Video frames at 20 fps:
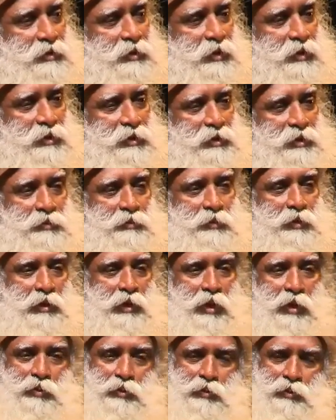genetics were
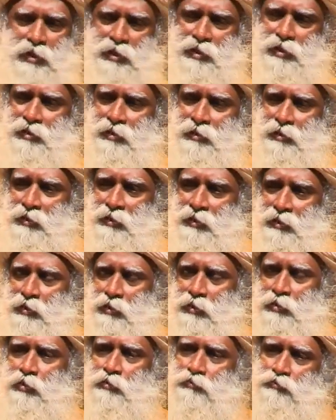not okay,
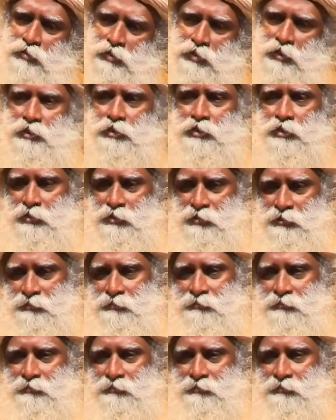you're finished.